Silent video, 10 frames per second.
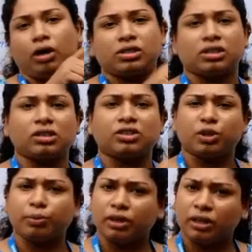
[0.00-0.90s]
sort of
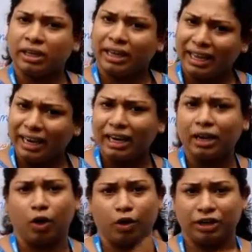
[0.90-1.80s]
terminally
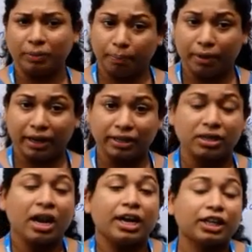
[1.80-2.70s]
ill or depressed,